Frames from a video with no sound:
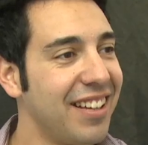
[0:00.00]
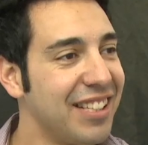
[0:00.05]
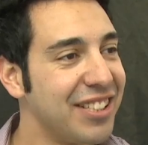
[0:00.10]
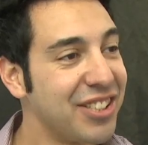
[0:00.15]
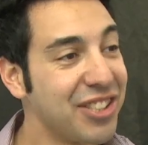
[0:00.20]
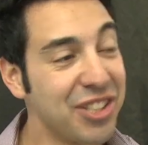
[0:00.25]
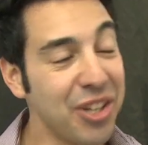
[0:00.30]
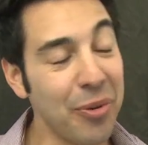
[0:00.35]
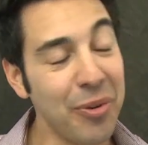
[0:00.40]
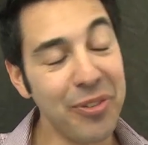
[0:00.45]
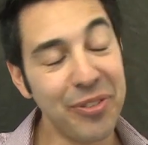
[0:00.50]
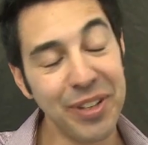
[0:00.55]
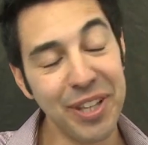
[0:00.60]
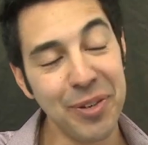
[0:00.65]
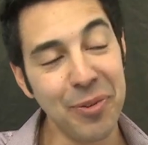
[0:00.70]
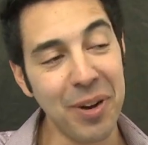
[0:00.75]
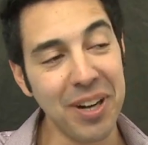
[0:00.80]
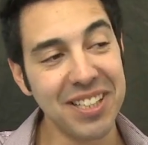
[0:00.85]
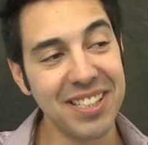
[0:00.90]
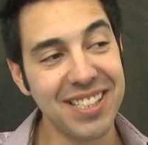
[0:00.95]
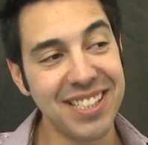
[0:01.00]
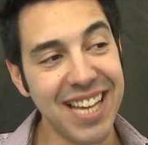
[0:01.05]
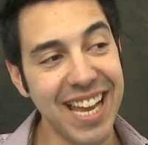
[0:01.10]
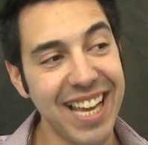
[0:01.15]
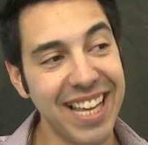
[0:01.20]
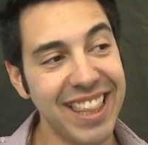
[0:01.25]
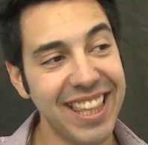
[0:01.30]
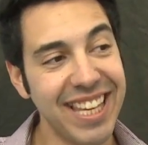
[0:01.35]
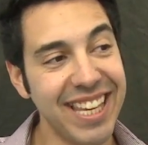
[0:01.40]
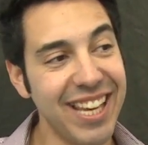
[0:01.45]
So we really wanted to
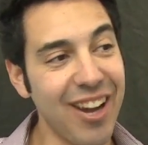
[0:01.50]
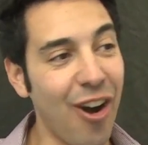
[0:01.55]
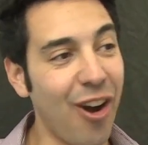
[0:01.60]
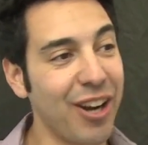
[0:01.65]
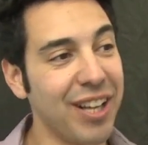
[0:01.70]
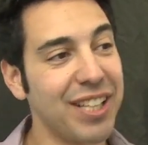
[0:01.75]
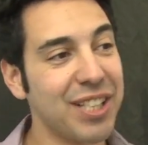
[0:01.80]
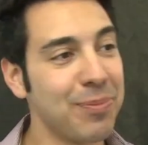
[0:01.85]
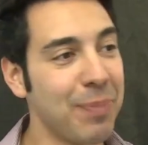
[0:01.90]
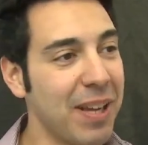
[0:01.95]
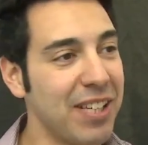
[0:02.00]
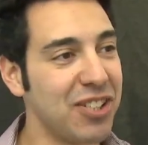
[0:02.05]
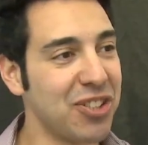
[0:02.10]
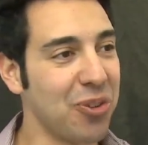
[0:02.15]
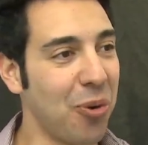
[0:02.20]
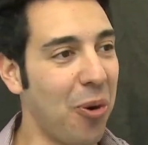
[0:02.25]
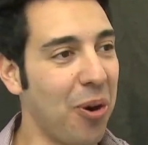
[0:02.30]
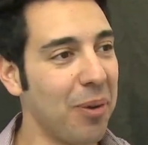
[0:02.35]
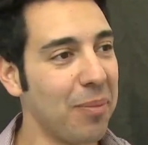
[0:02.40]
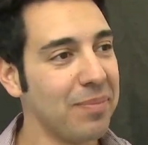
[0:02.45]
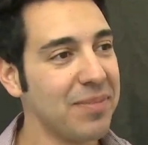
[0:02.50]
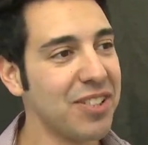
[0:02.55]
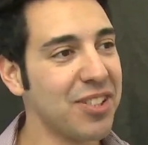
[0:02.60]
take the audience by storm,